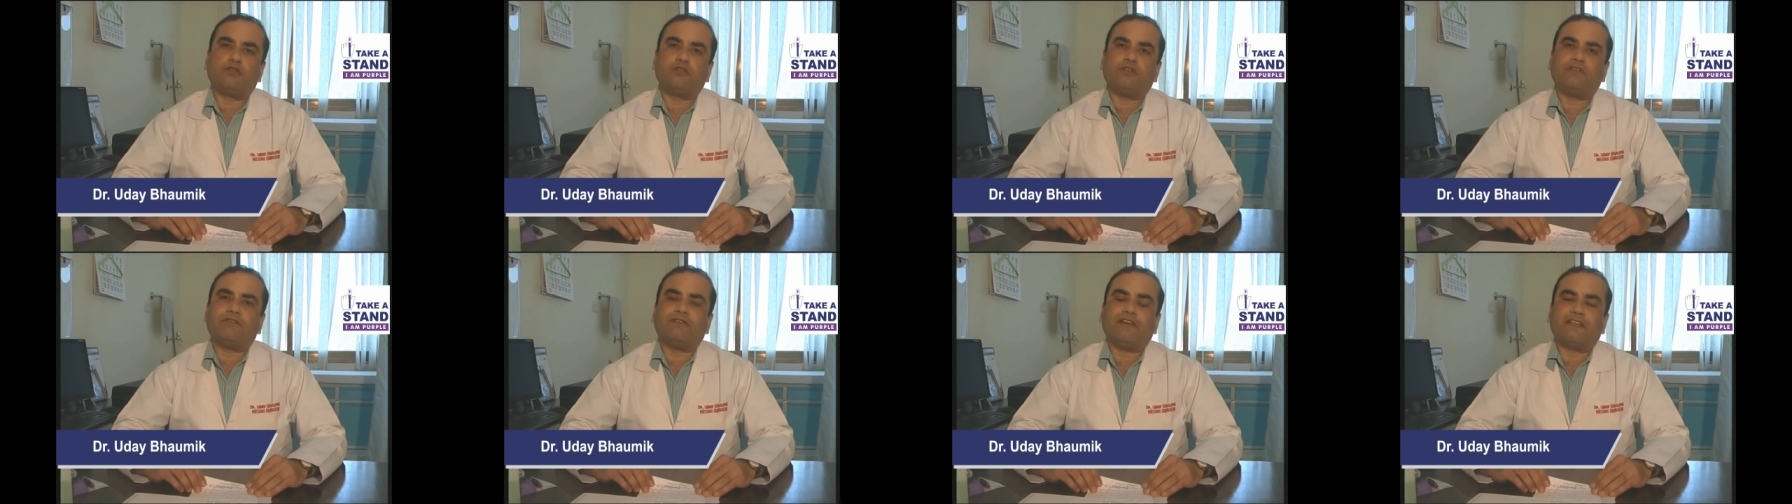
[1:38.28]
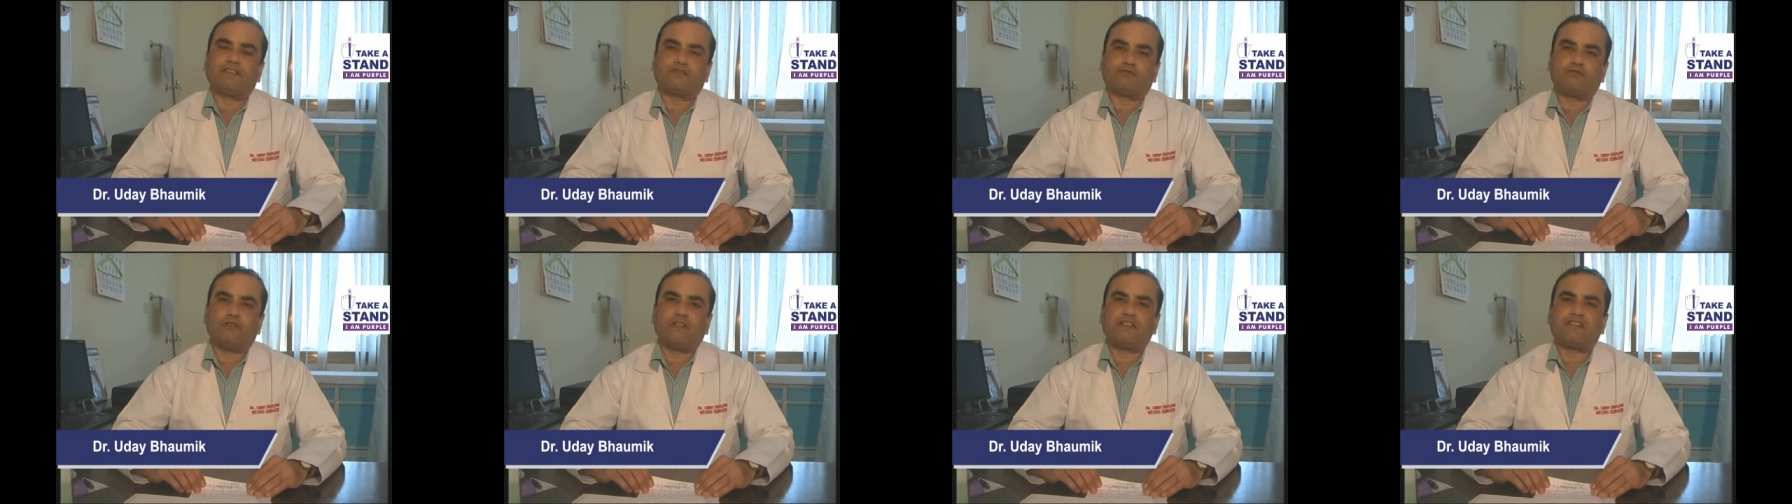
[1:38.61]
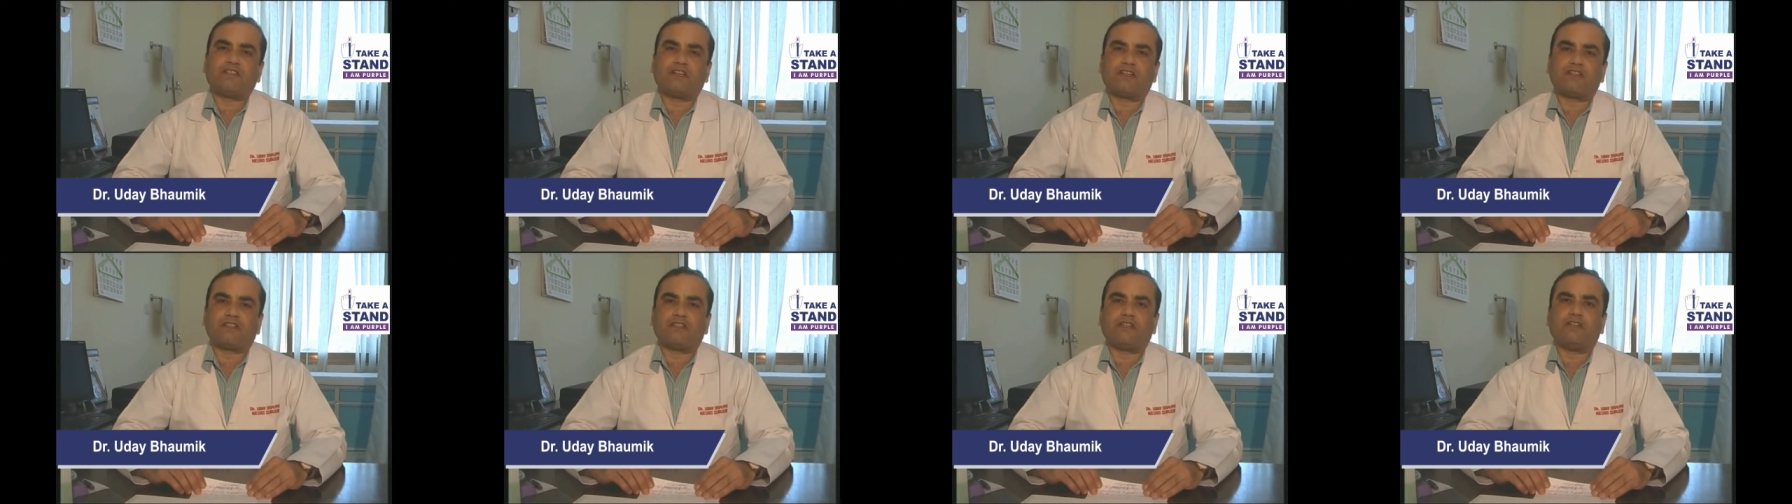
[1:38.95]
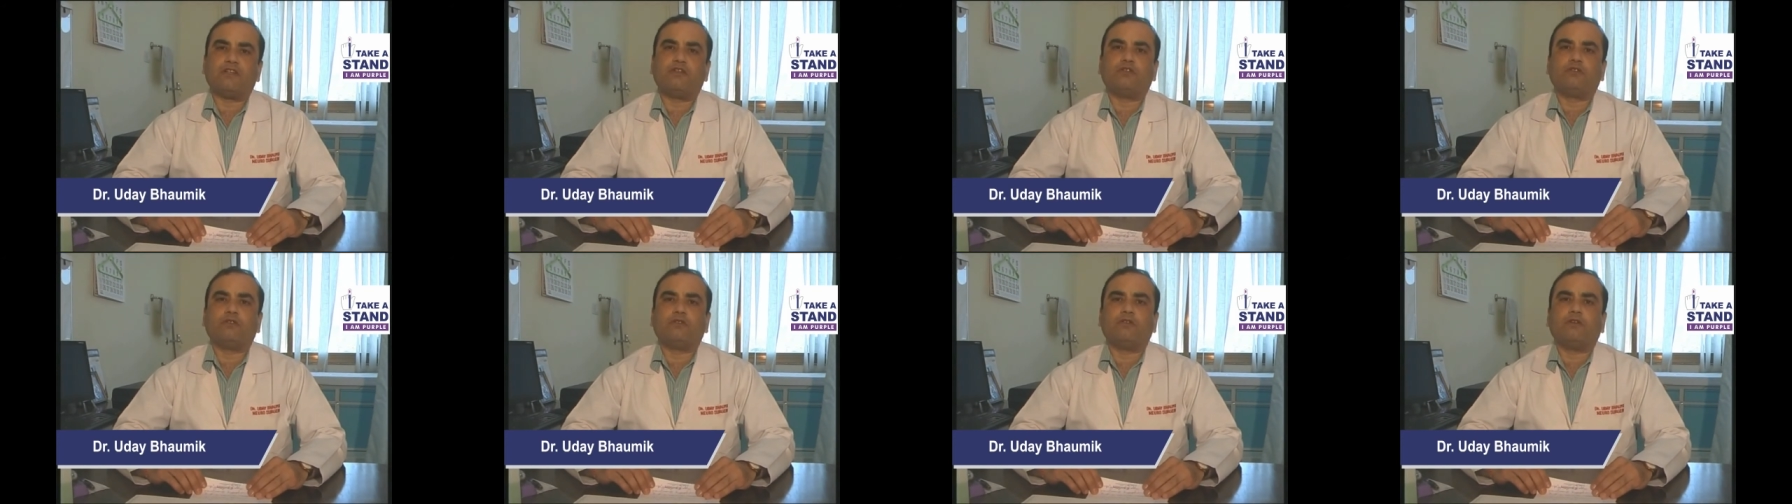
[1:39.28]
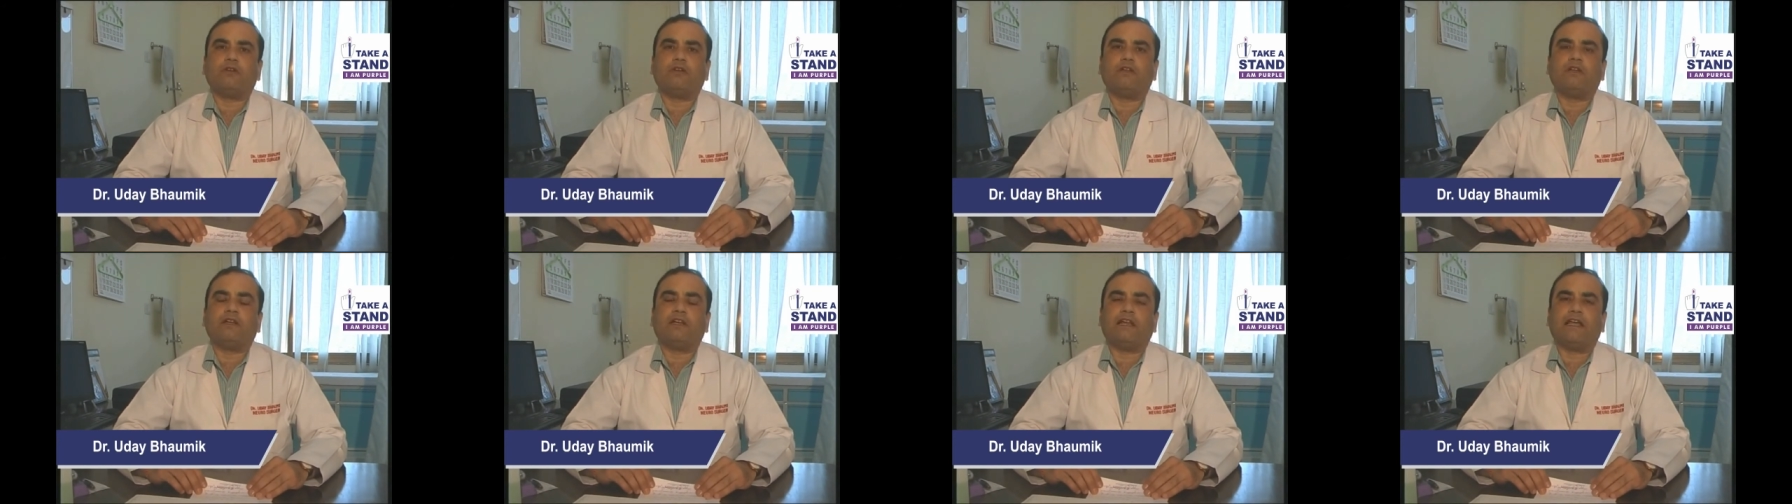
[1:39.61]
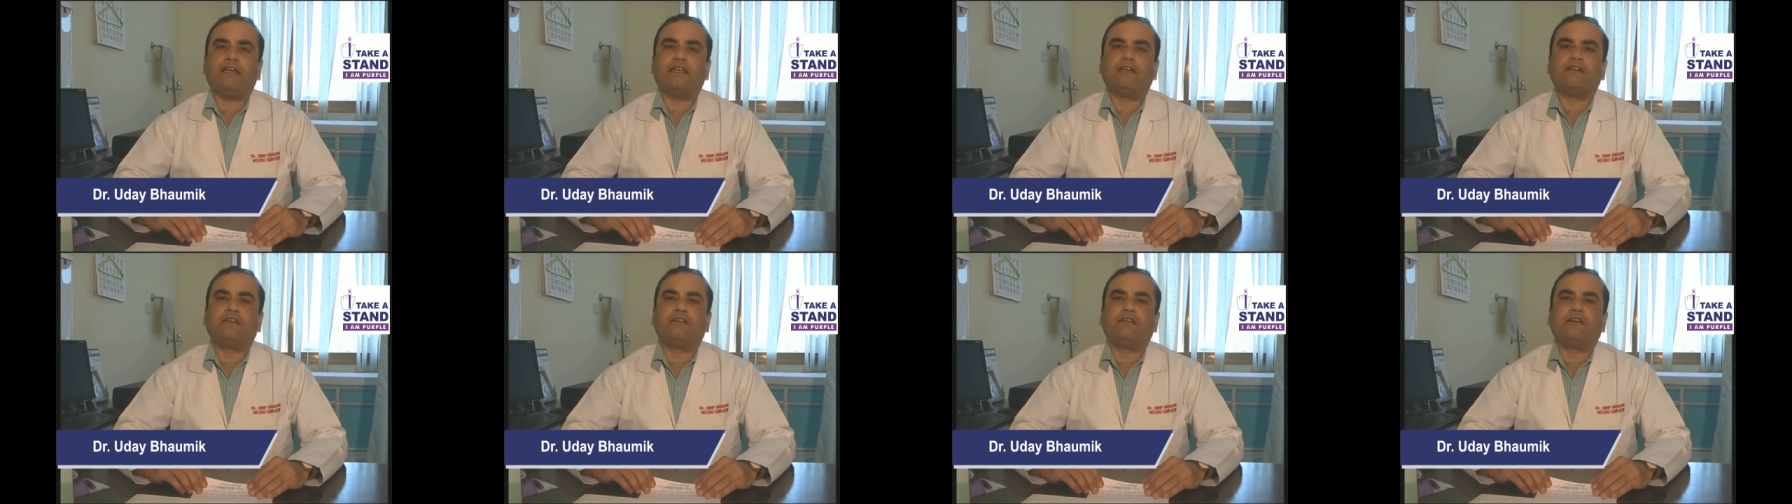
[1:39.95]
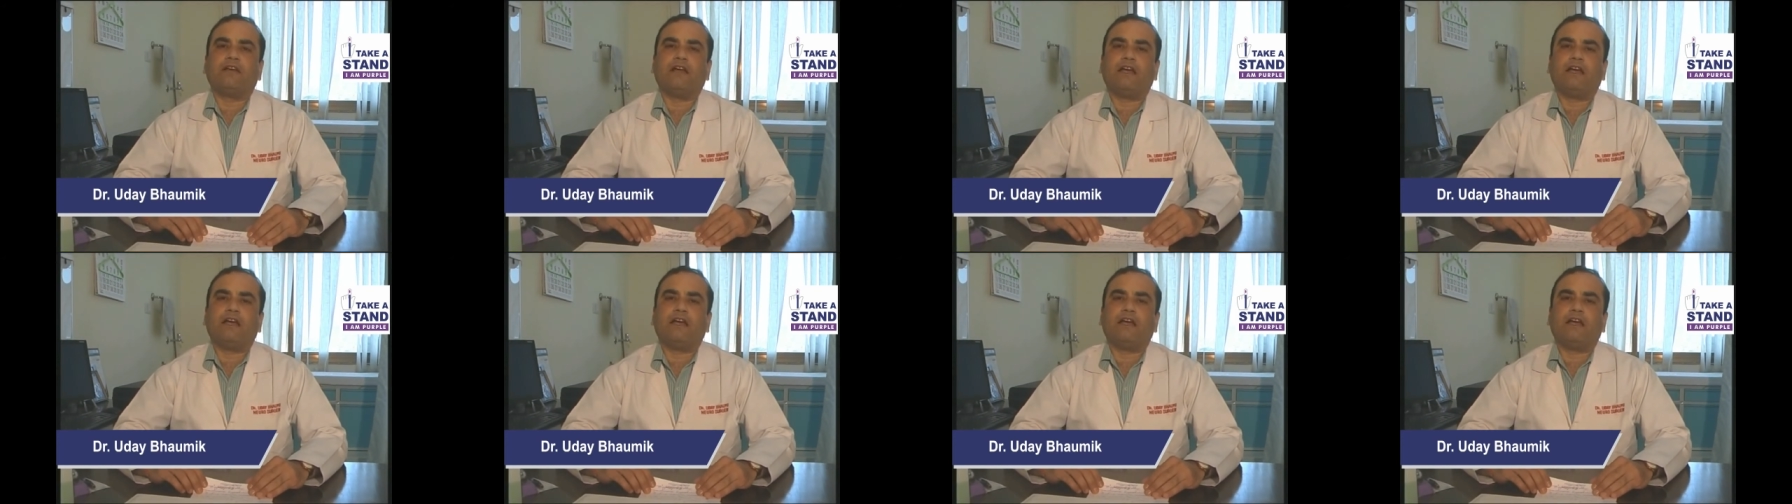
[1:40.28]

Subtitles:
vascular structure, like